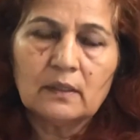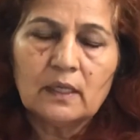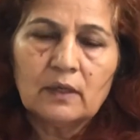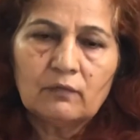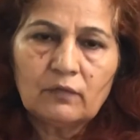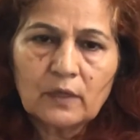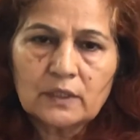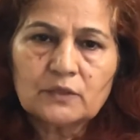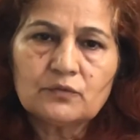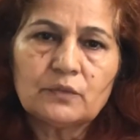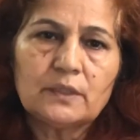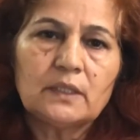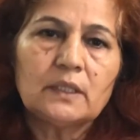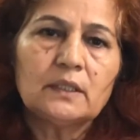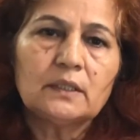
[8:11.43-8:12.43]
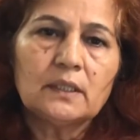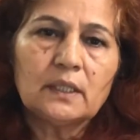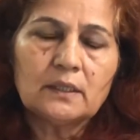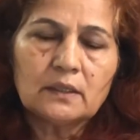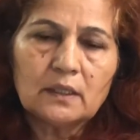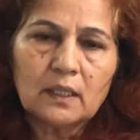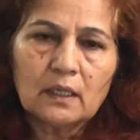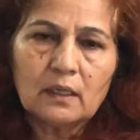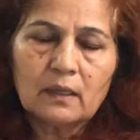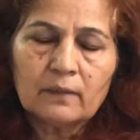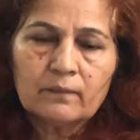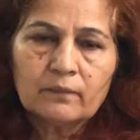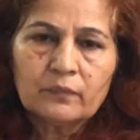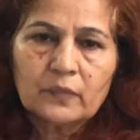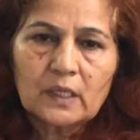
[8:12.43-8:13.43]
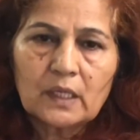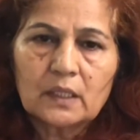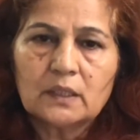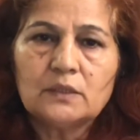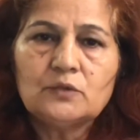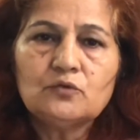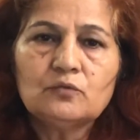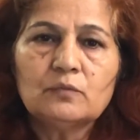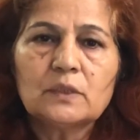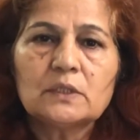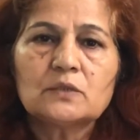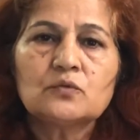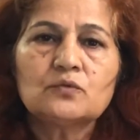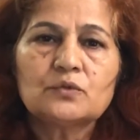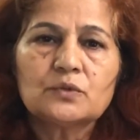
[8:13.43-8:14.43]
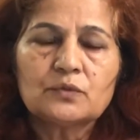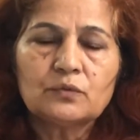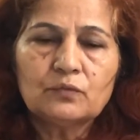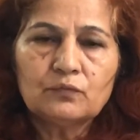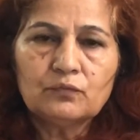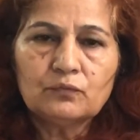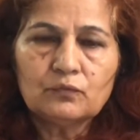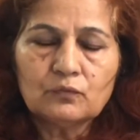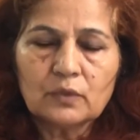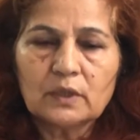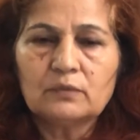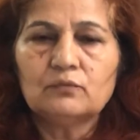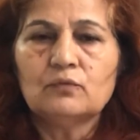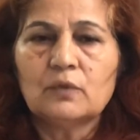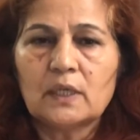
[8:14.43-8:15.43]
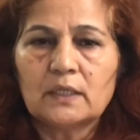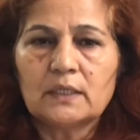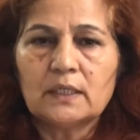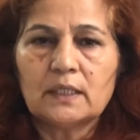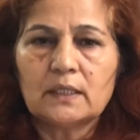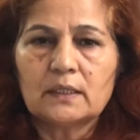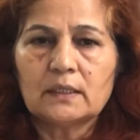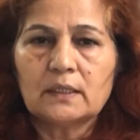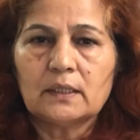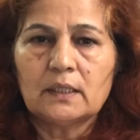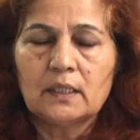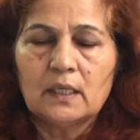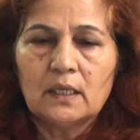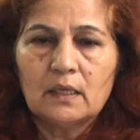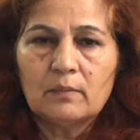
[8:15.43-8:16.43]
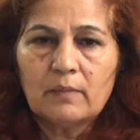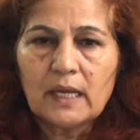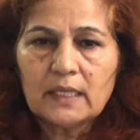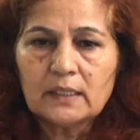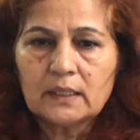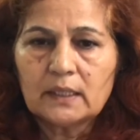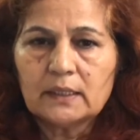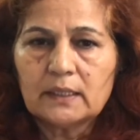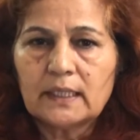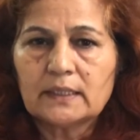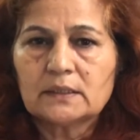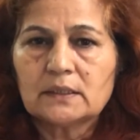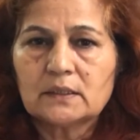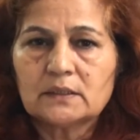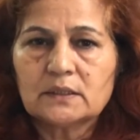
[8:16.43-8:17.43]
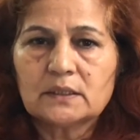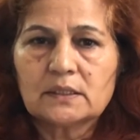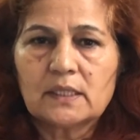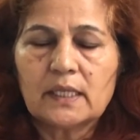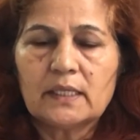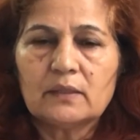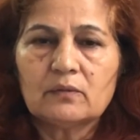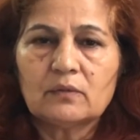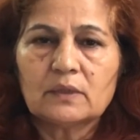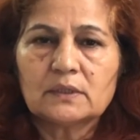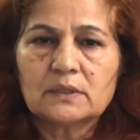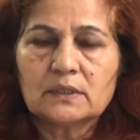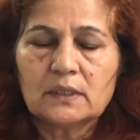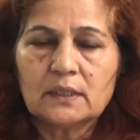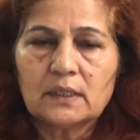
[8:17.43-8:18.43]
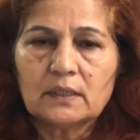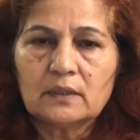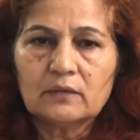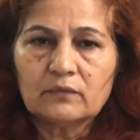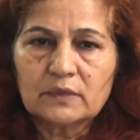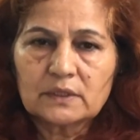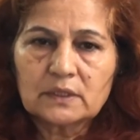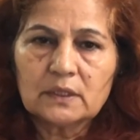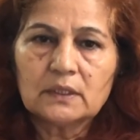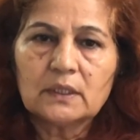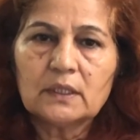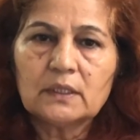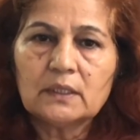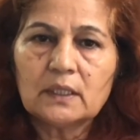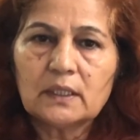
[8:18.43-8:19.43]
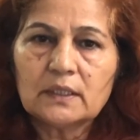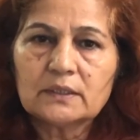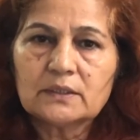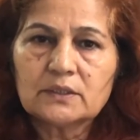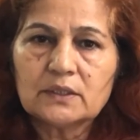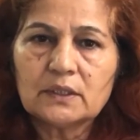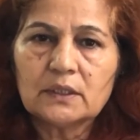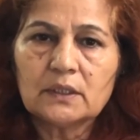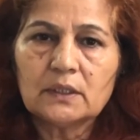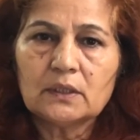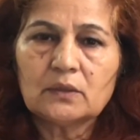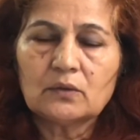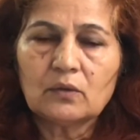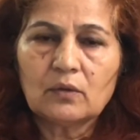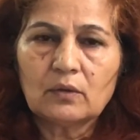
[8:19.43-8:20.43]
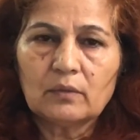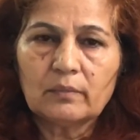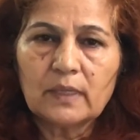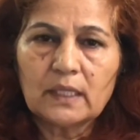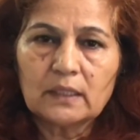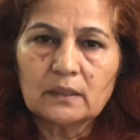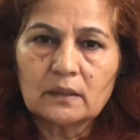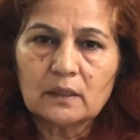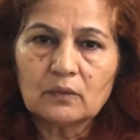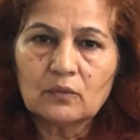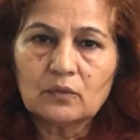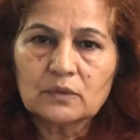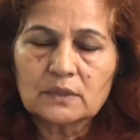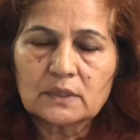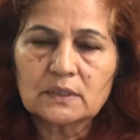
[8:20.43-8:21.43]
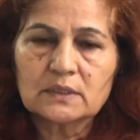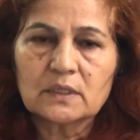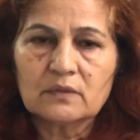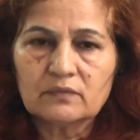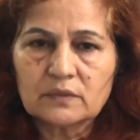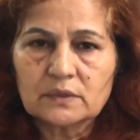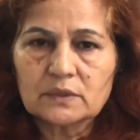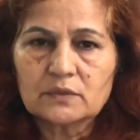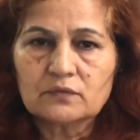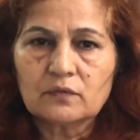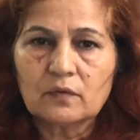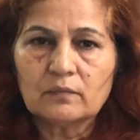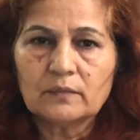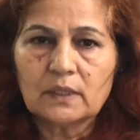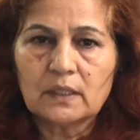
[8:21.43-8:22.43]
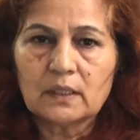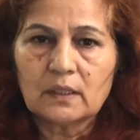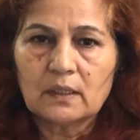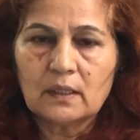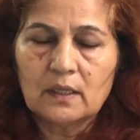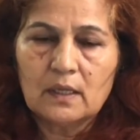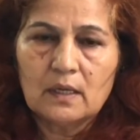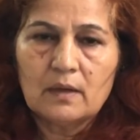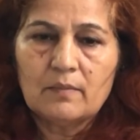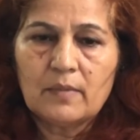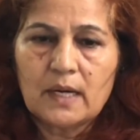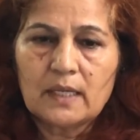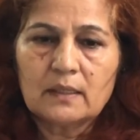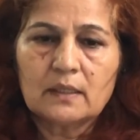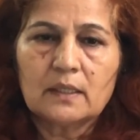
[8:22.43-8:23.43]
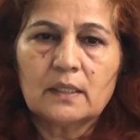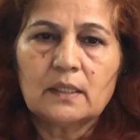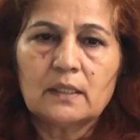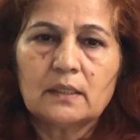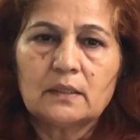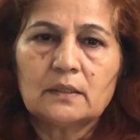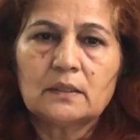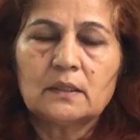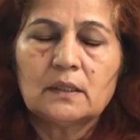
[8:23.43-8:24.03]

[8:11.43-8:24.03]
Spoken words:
fluctuating, then the consumers who are there buying any asset, just like you can say that investing in the real estate or buying the goods and services from the market,